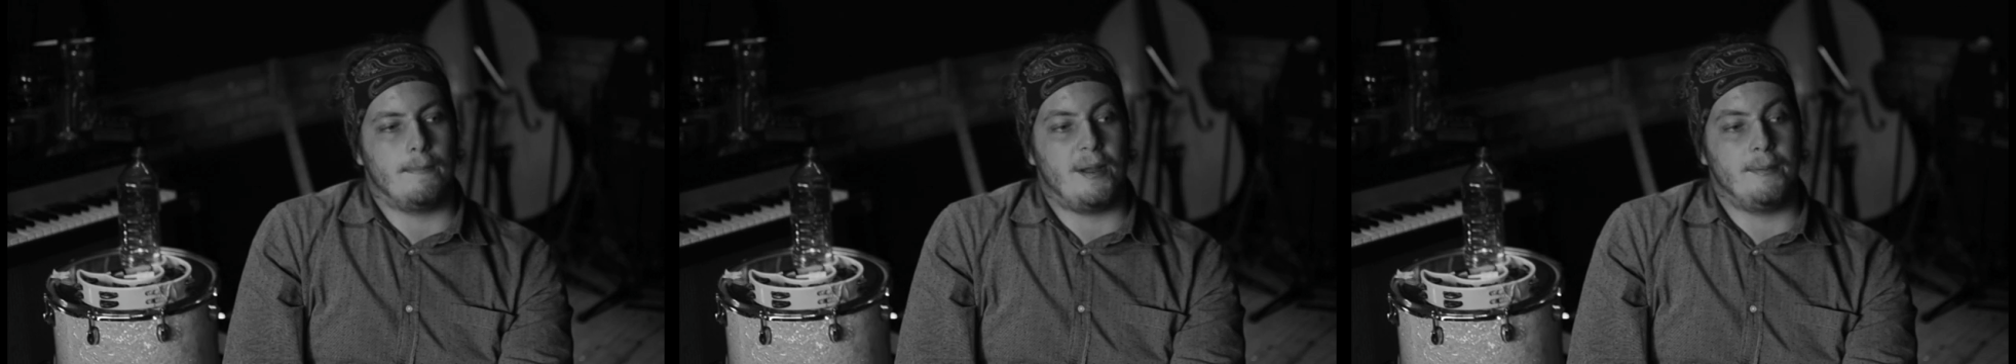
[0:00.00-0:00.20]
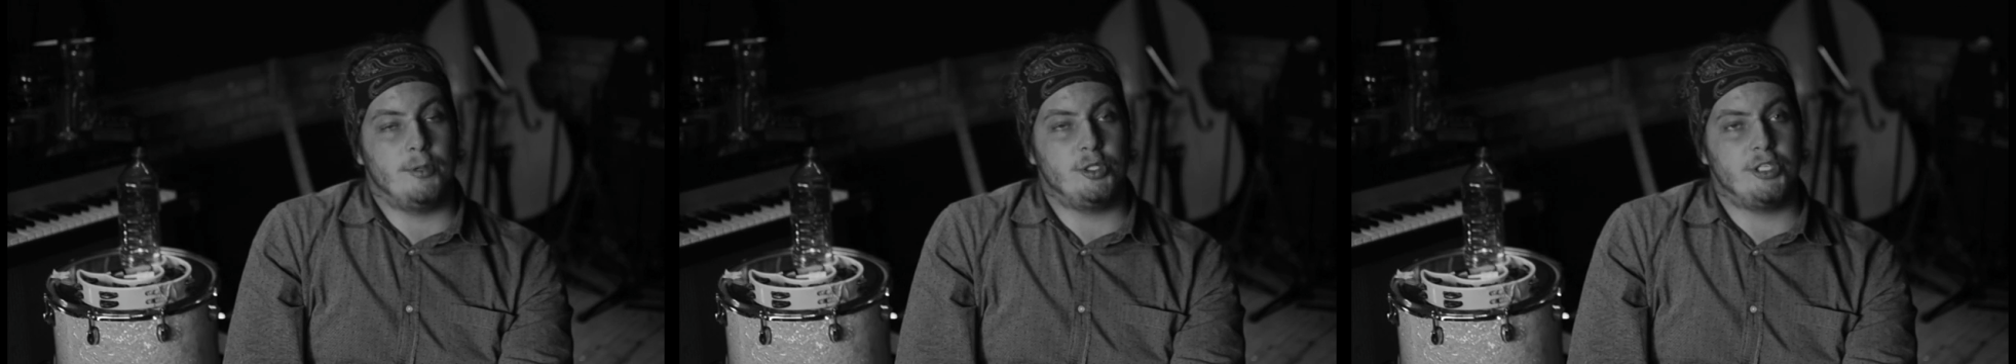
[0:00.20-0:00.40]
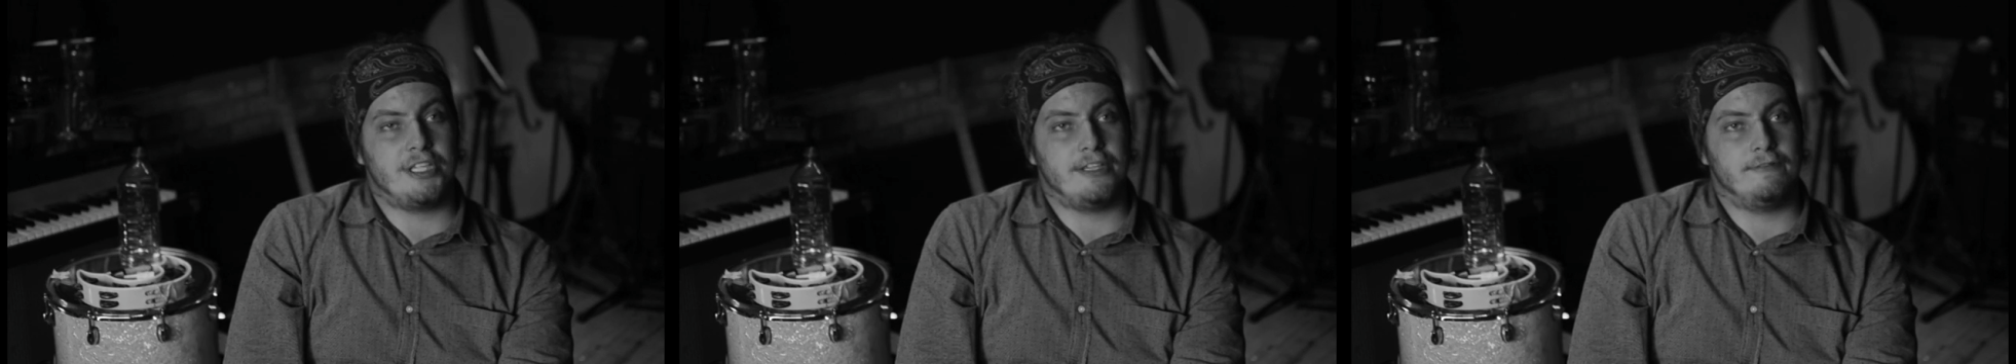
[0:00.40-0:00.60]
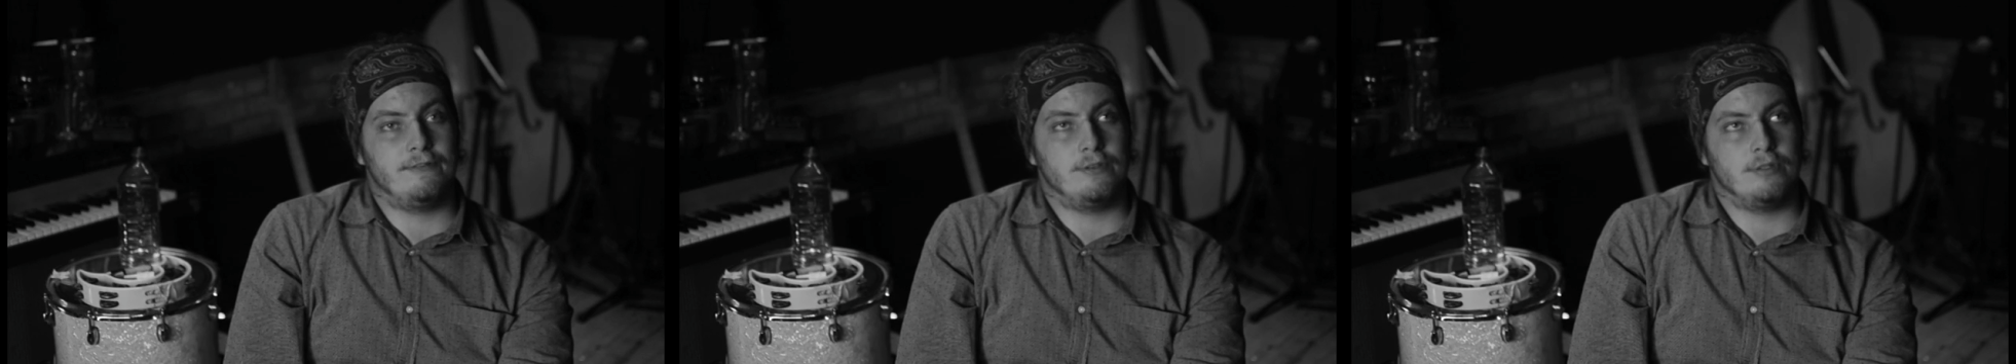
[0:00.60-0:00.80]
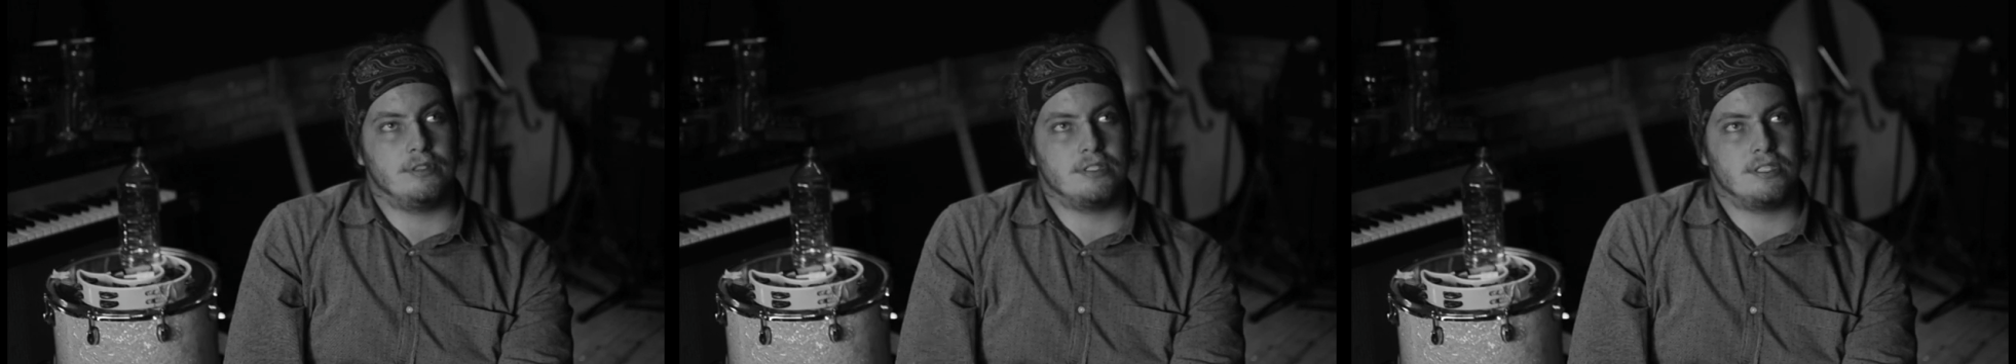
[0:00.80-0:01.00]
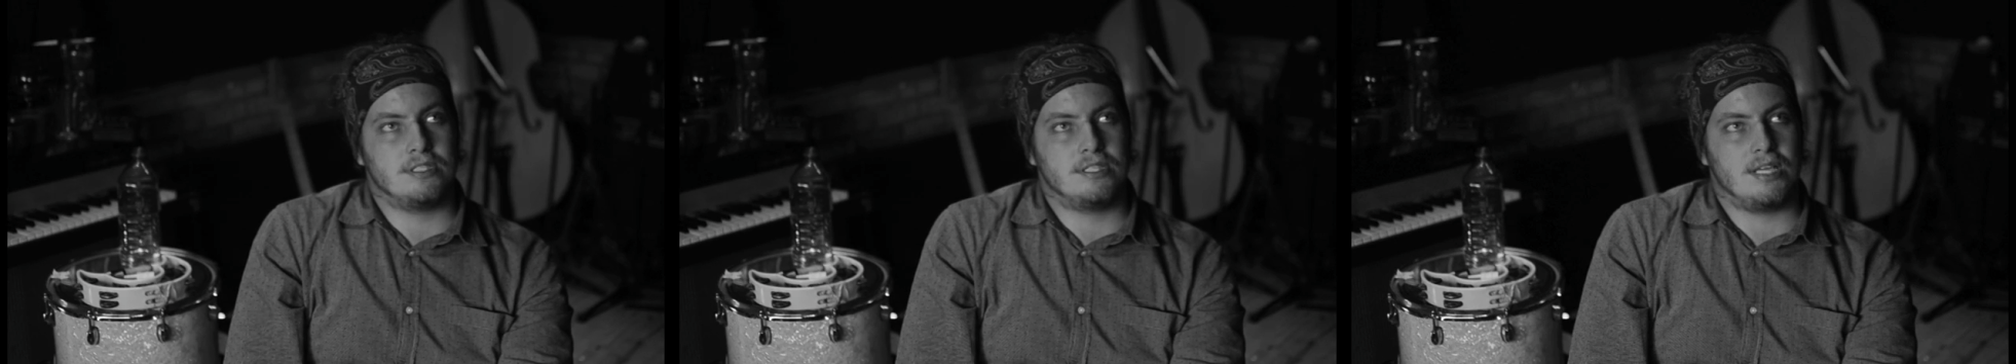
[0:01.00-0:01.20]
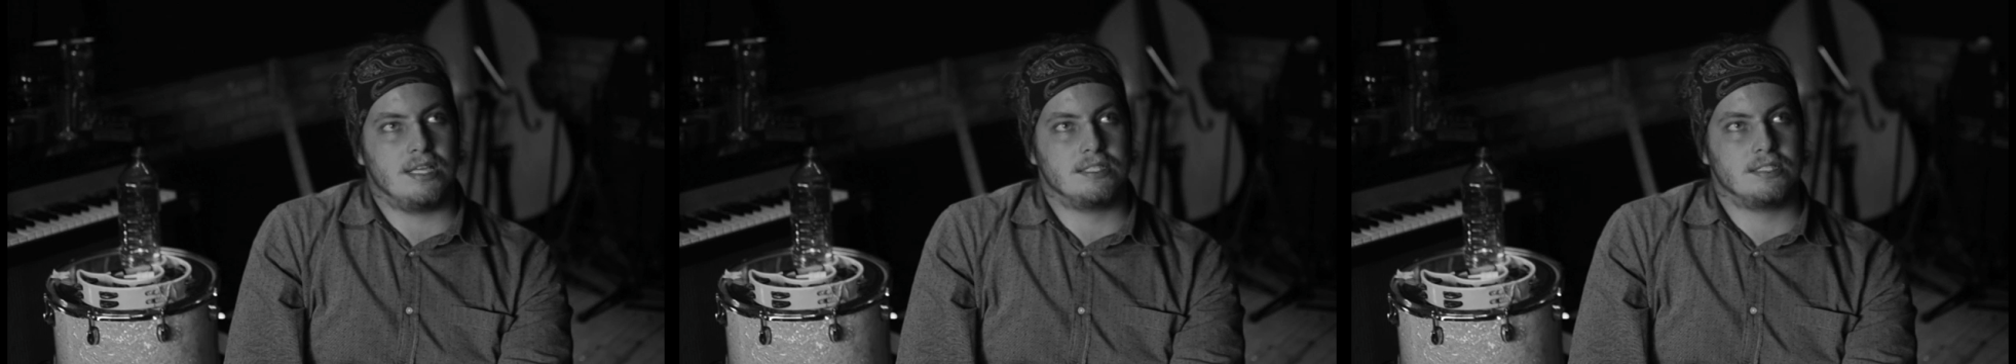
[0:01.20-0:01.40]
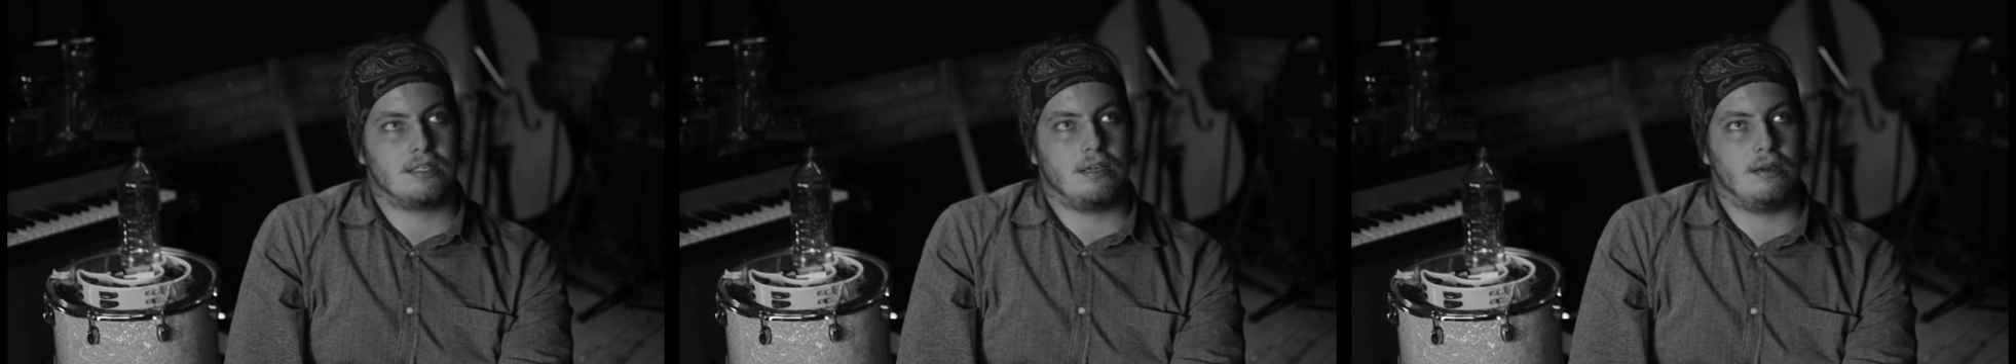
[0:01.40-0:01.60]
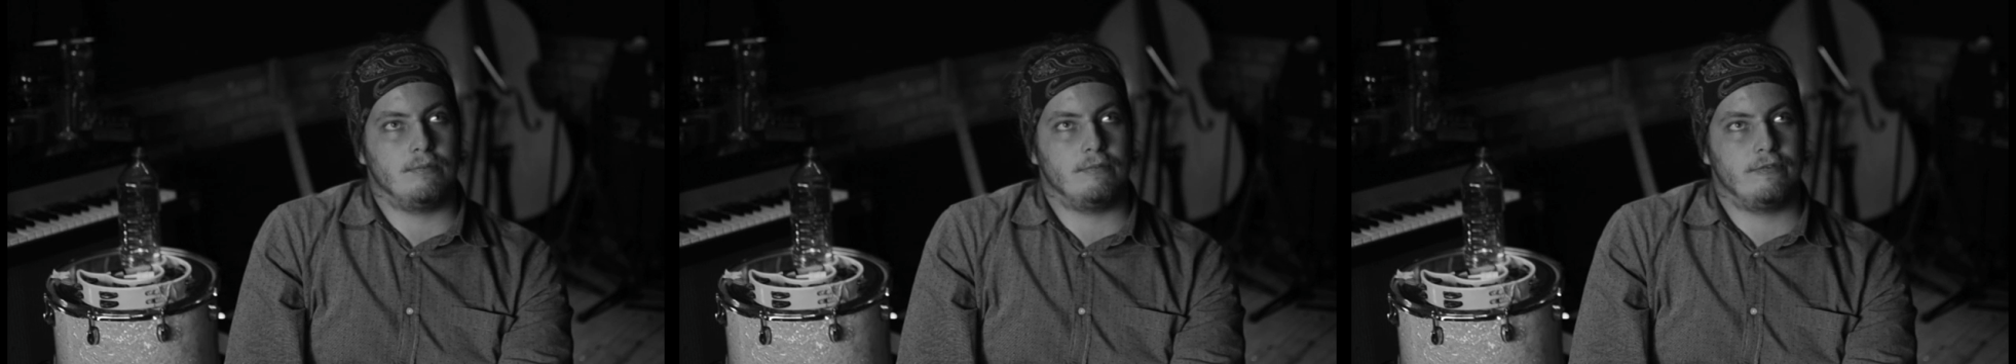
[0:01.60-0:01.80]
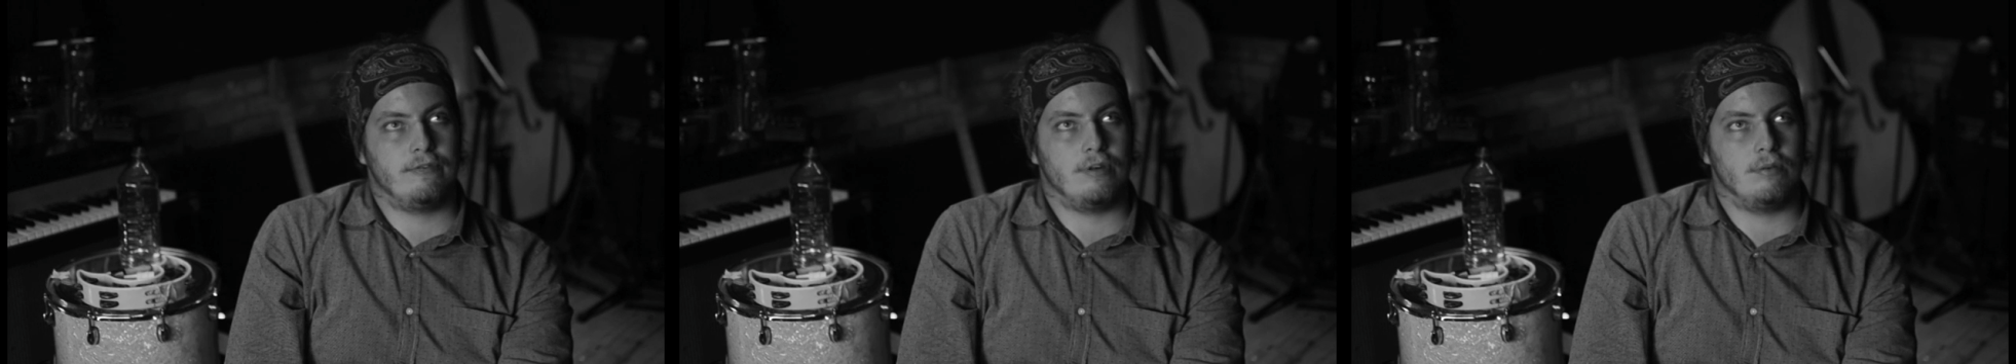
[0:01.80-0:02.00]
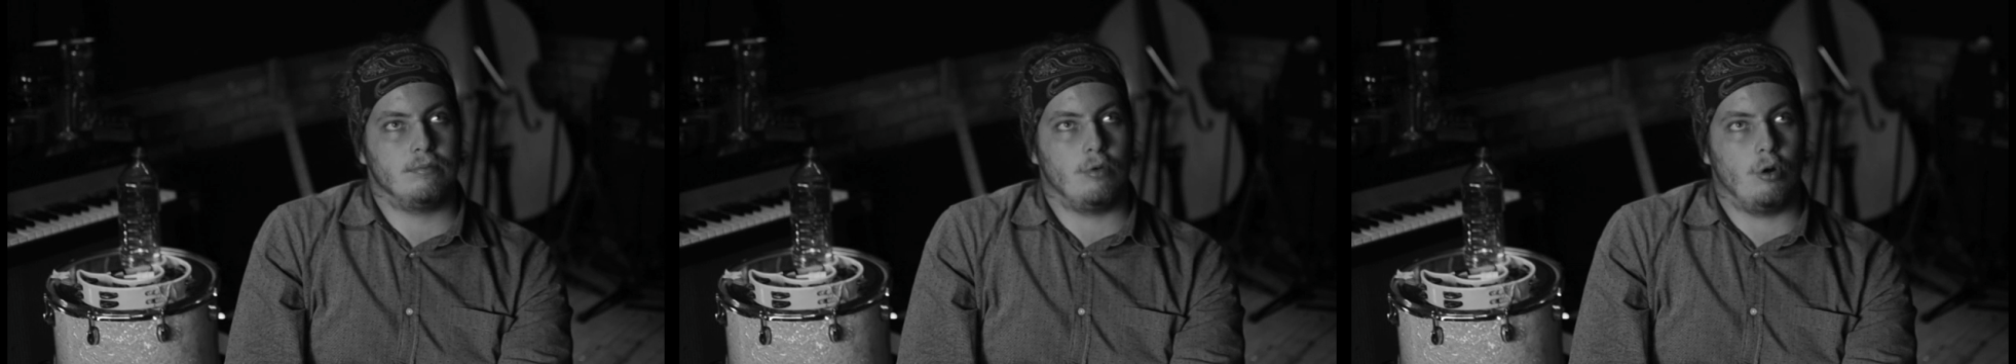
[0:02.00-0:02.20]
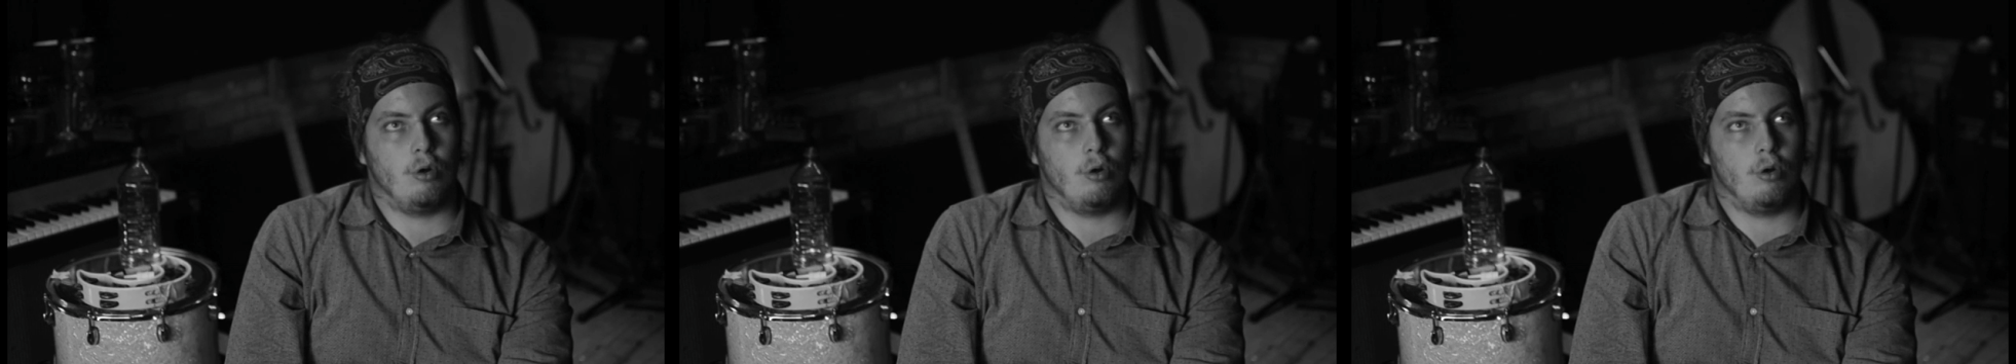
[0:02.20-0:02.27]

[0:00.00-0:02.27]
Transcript: my music influences has come from